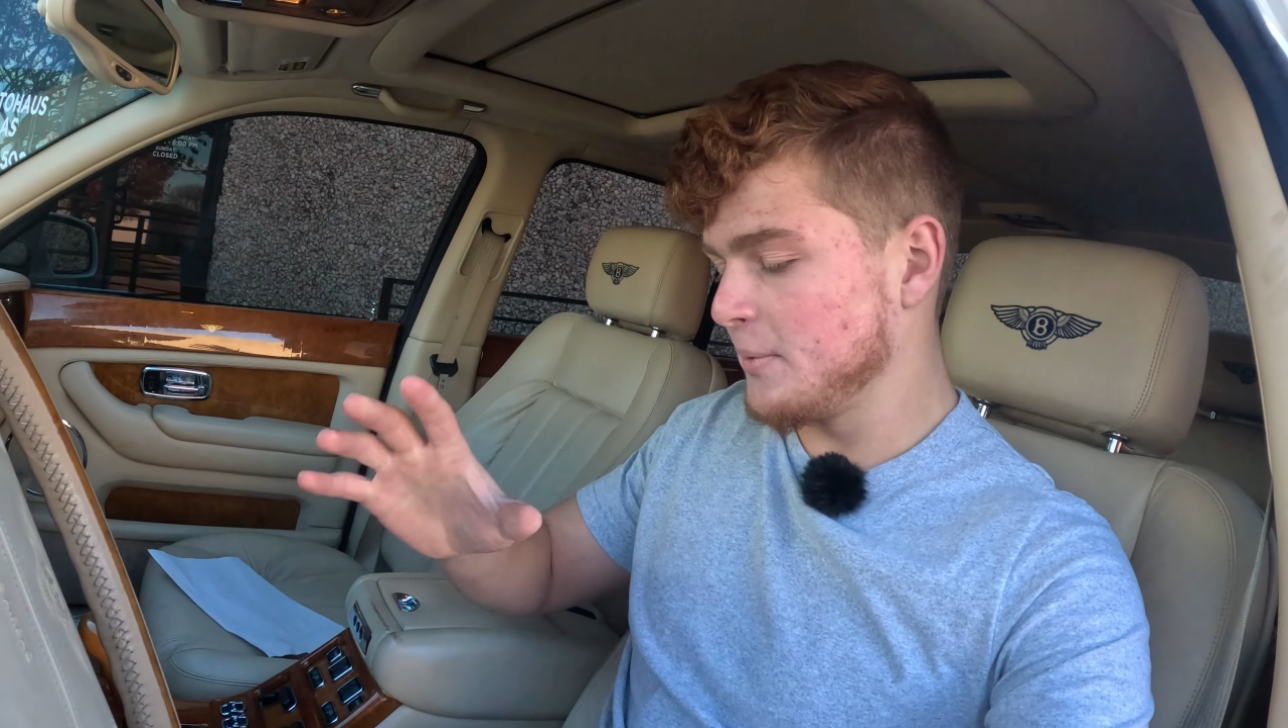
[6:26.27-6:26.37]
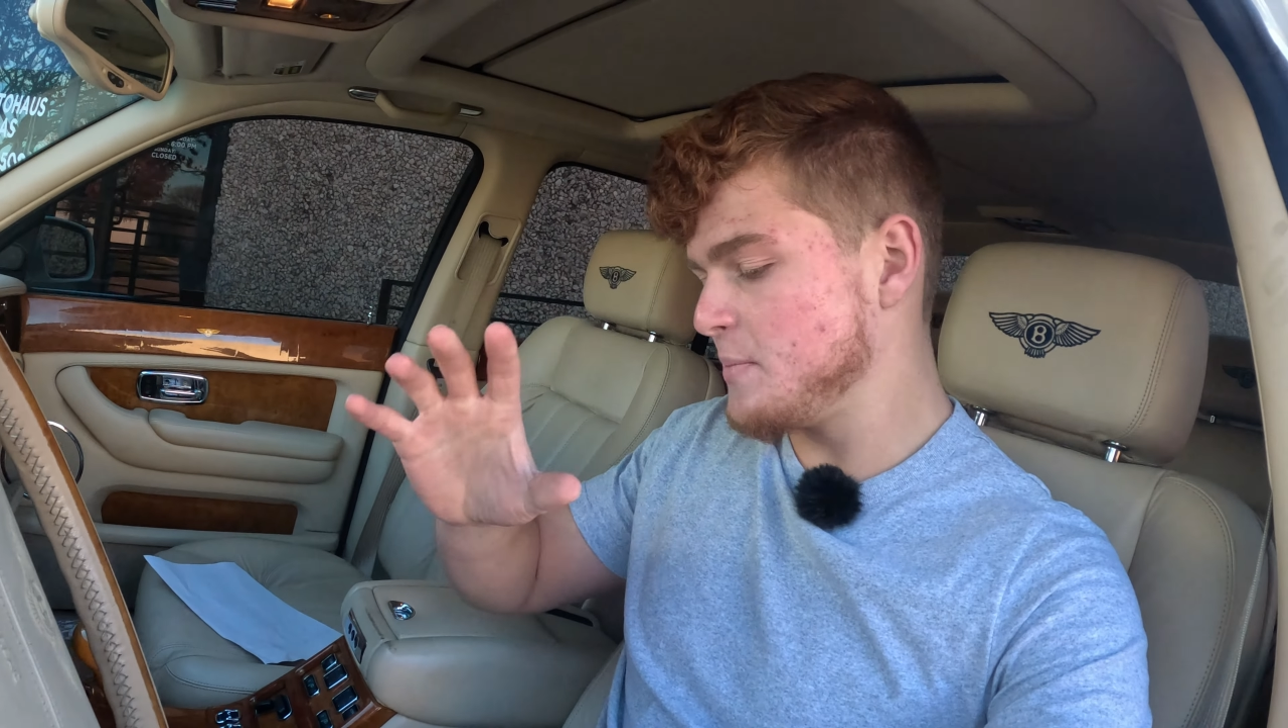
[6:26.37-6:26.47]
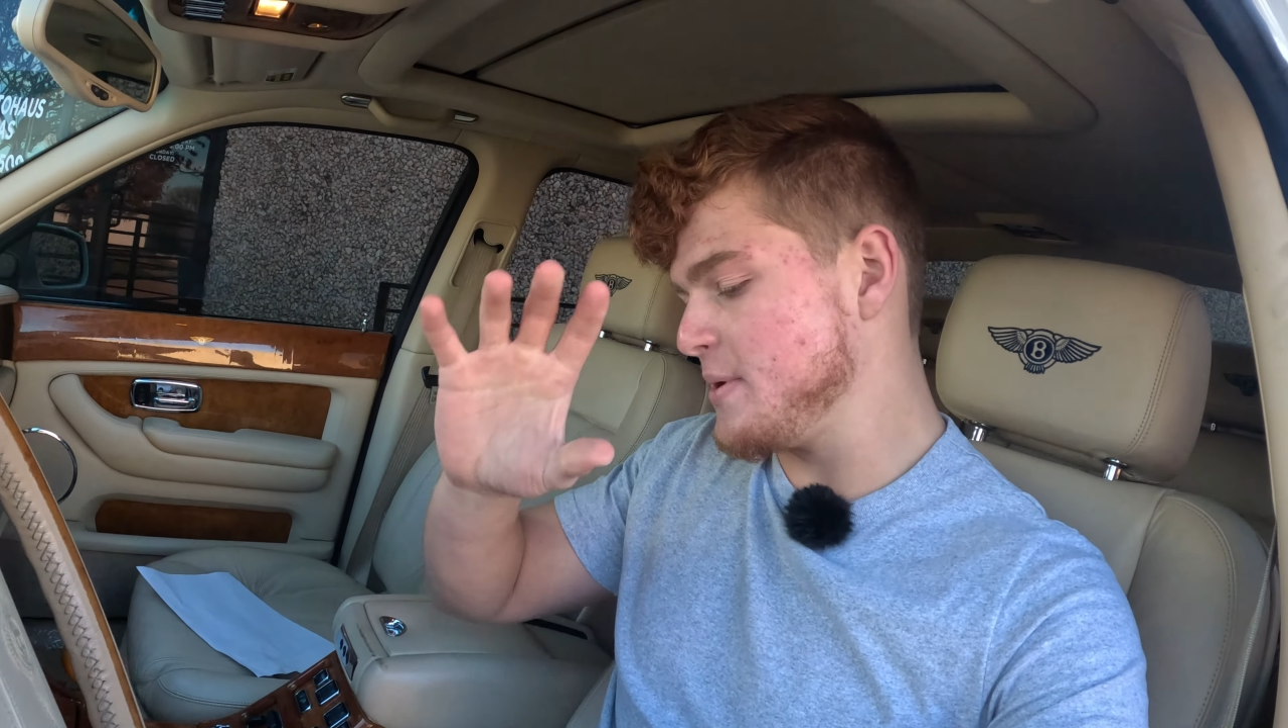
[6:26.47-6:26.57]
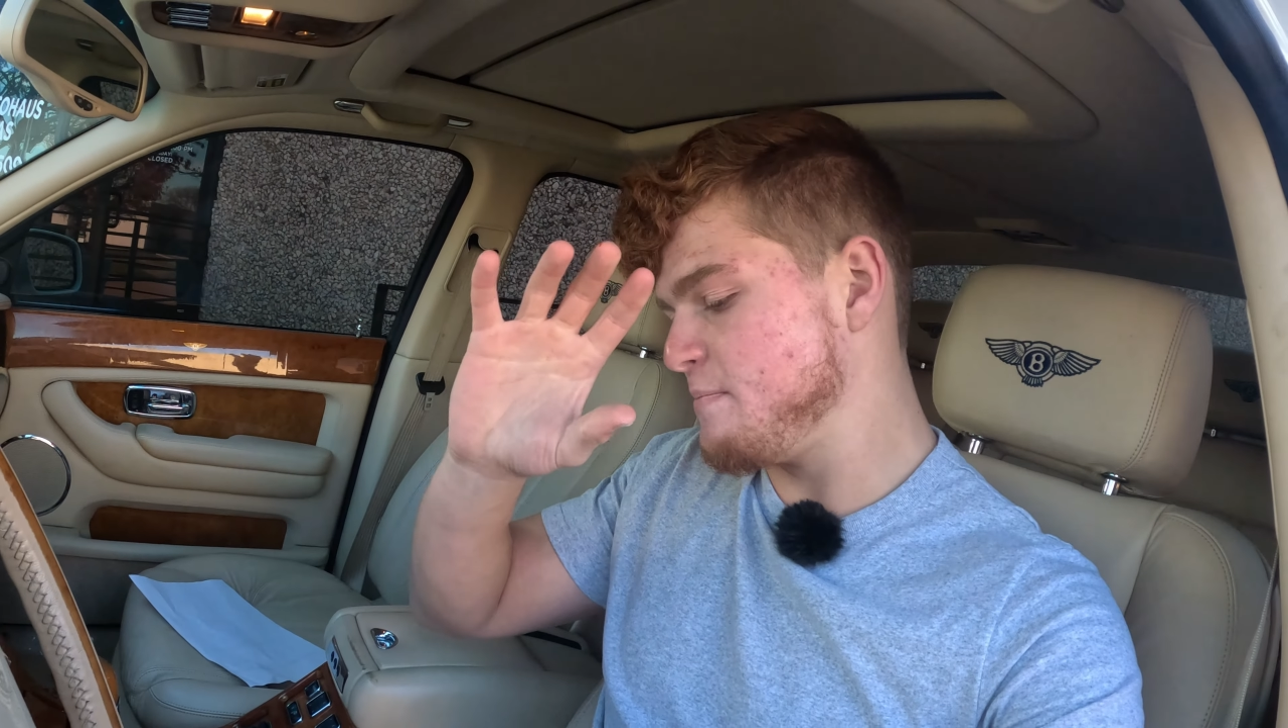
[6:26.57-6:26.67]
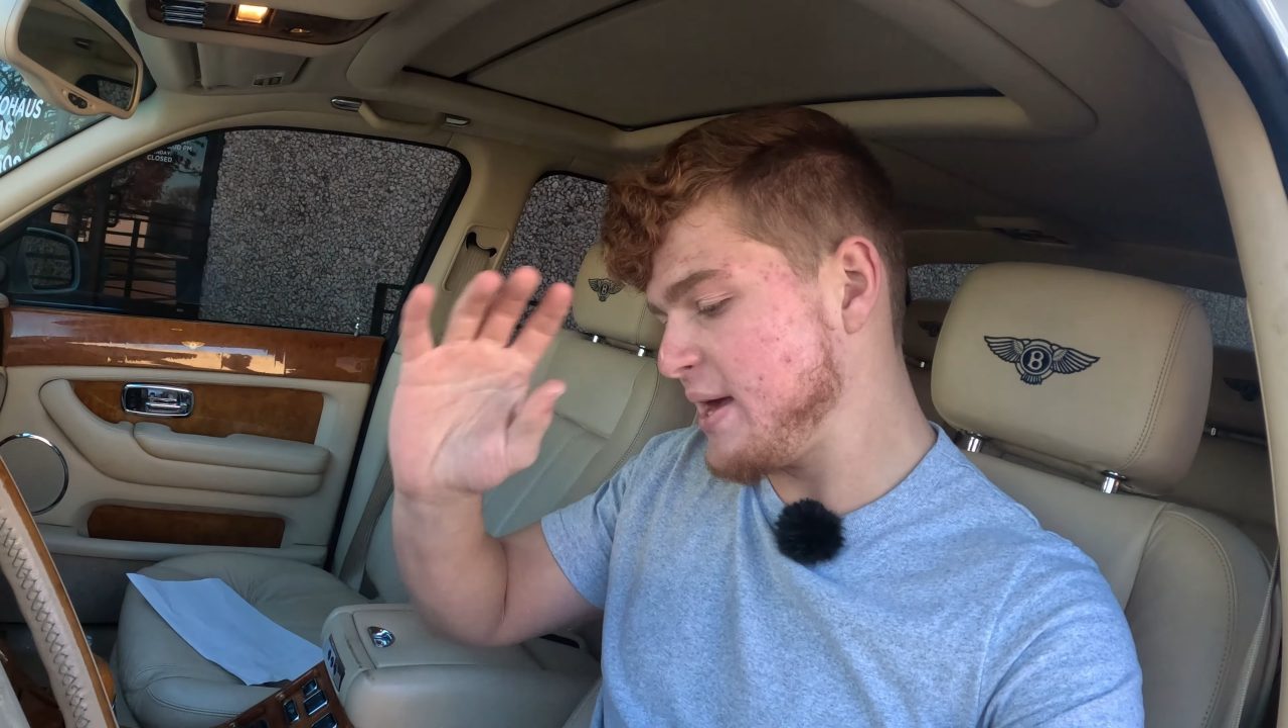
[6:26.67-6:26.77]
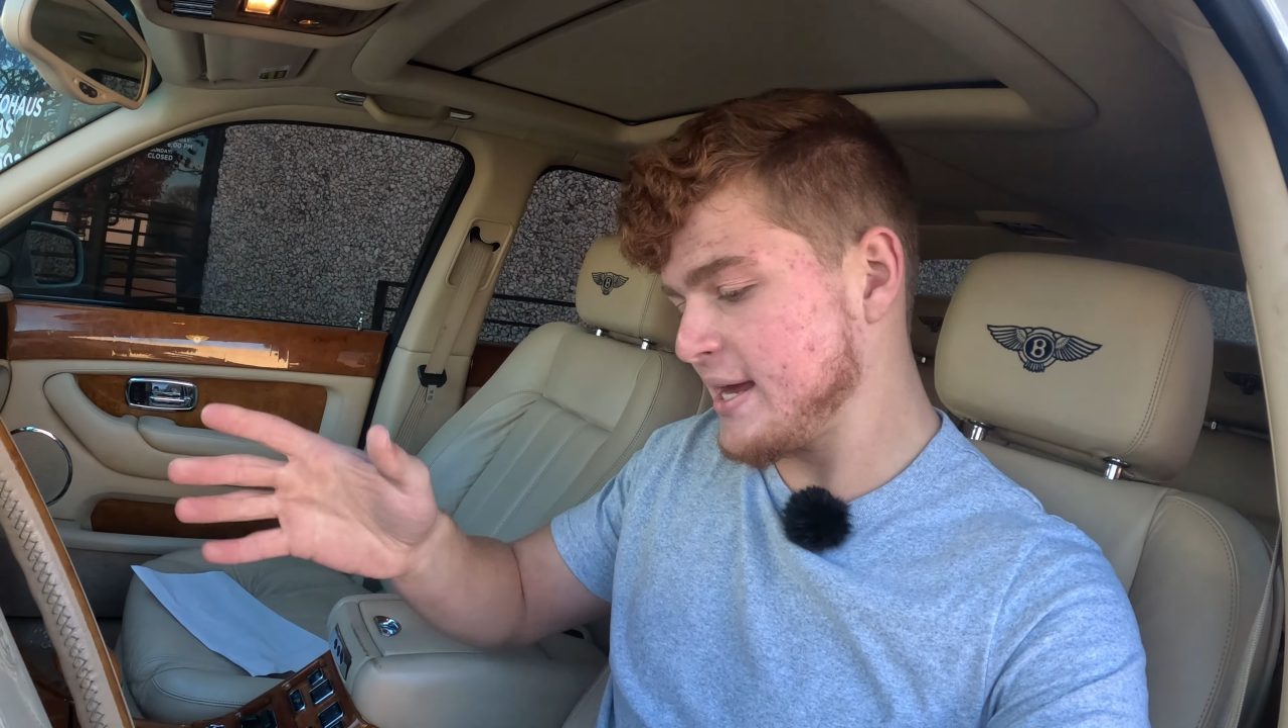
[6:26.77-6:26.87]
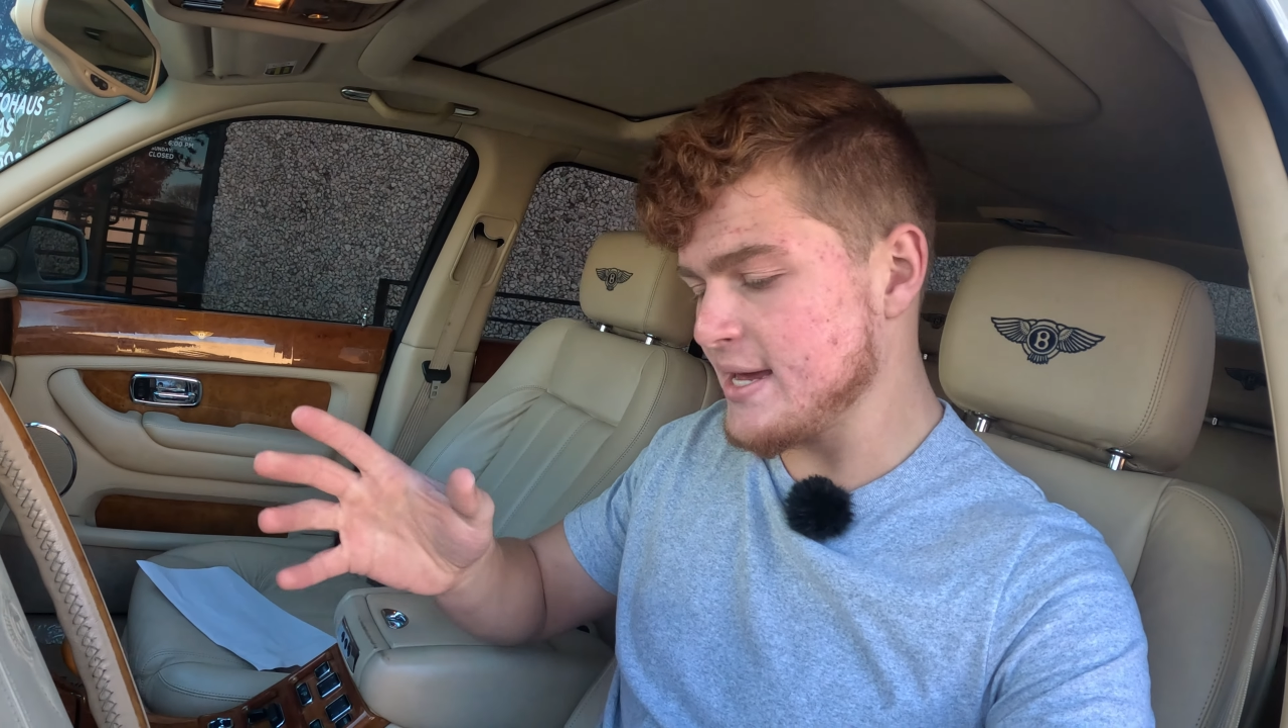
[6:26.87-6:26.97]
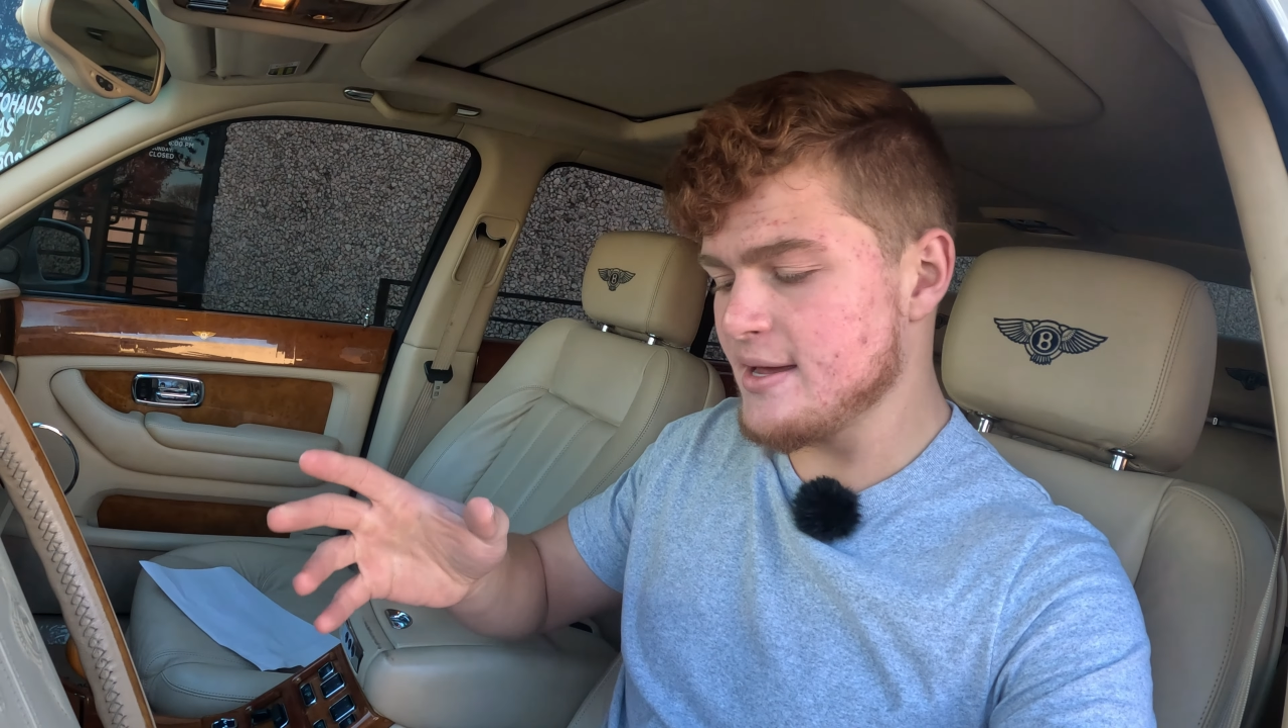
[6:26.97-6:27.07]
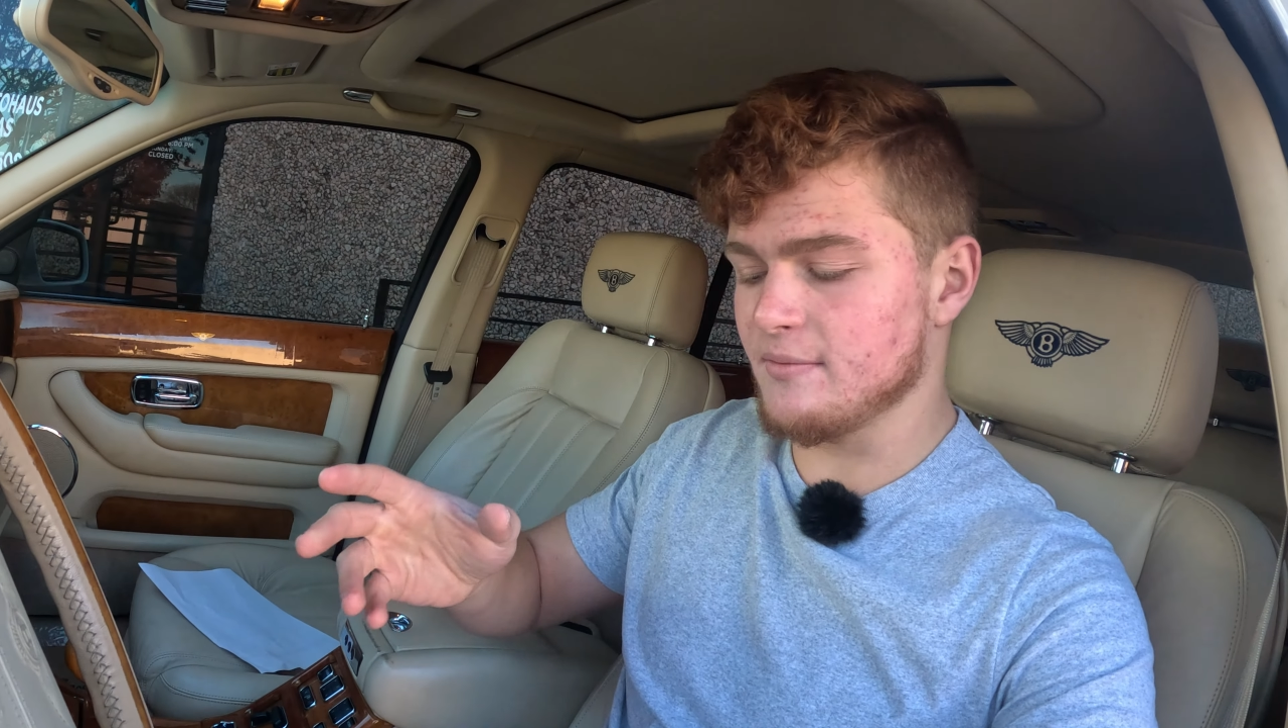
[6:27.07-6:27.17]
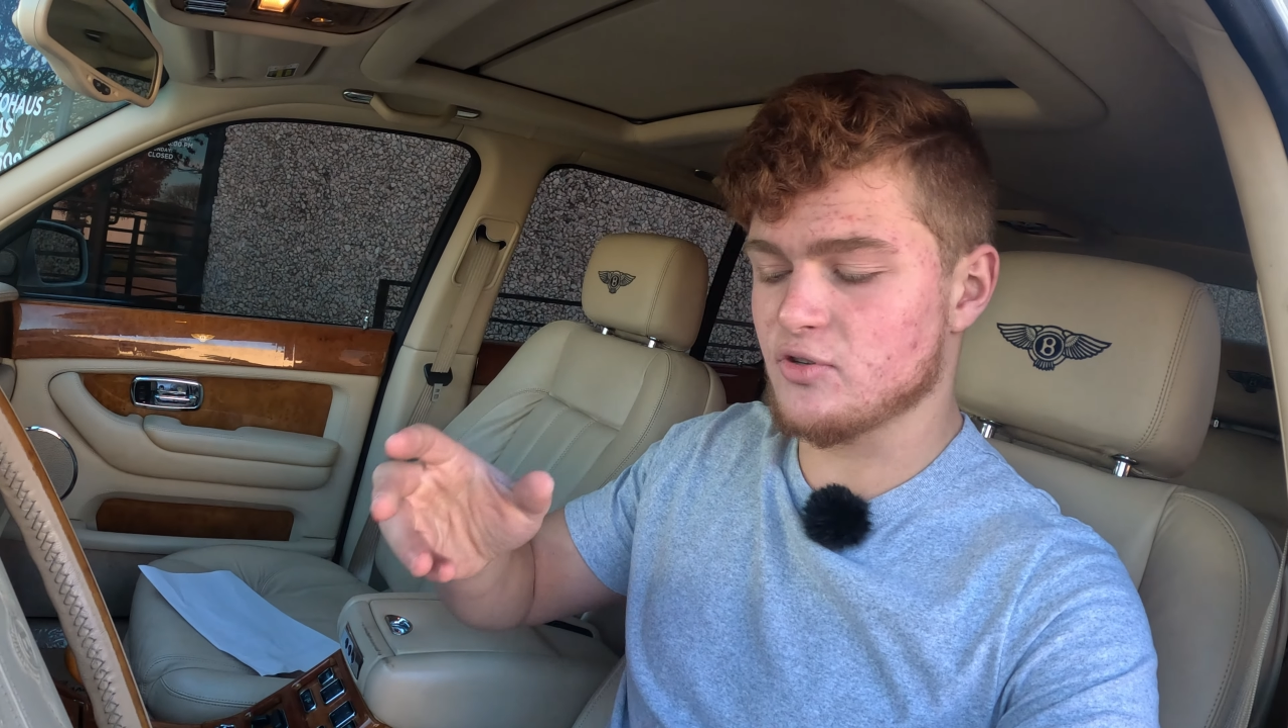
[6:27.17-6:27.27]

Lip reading: him to be picky,